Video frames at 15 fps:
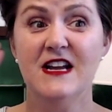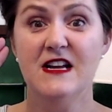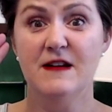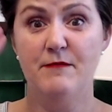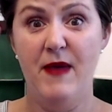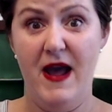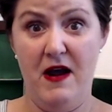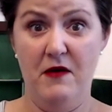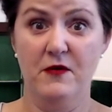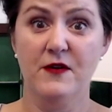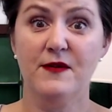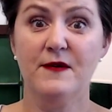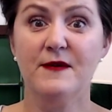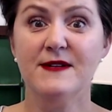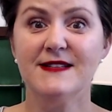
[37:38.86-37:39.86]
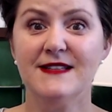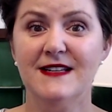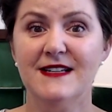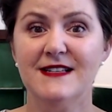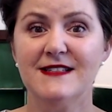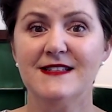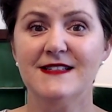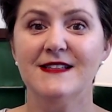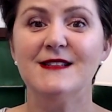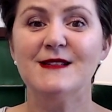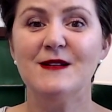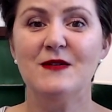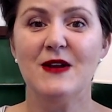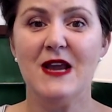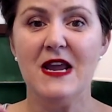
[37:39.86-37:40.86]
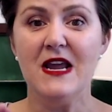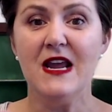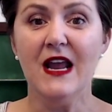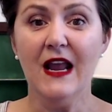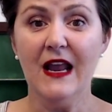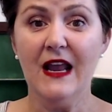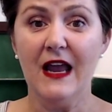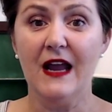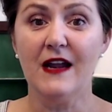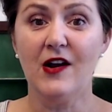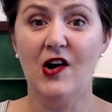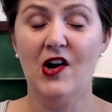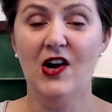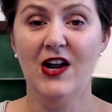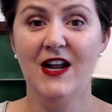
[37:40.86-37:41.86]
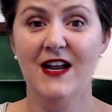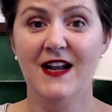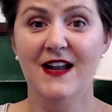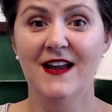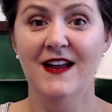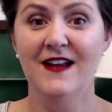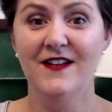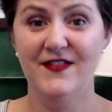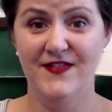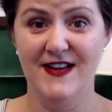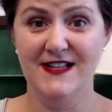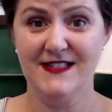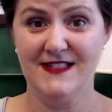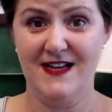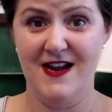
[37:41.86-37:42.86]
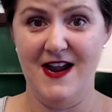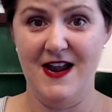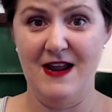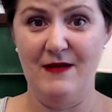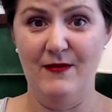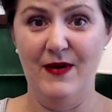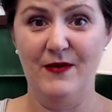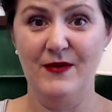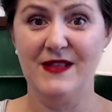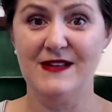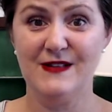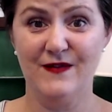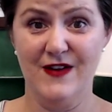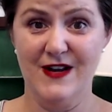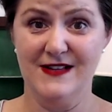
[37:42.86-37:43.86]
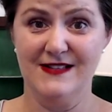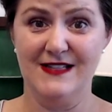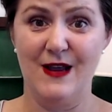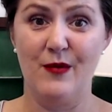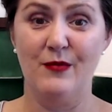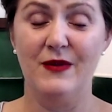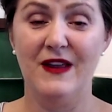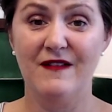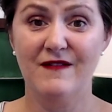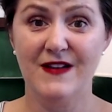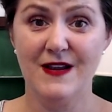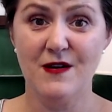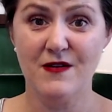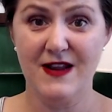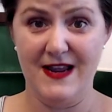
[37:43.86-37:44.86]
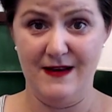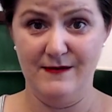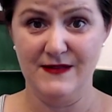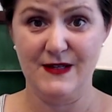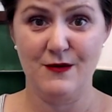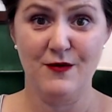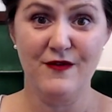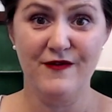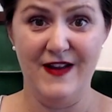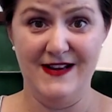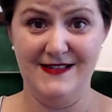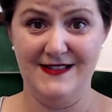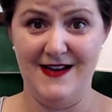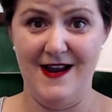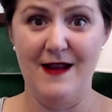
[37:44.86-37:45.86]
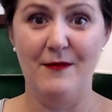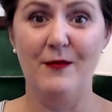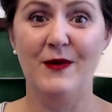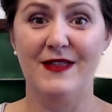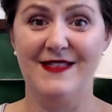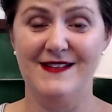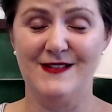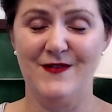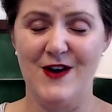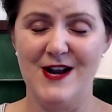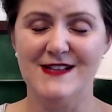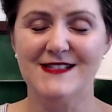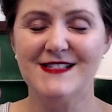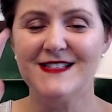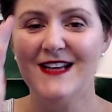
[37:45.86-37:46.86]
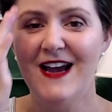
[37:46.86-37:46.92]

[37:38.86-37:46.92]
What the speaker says: power through his list so that he can get on FaceTime with his friends and play video games through FaceTime with his friends.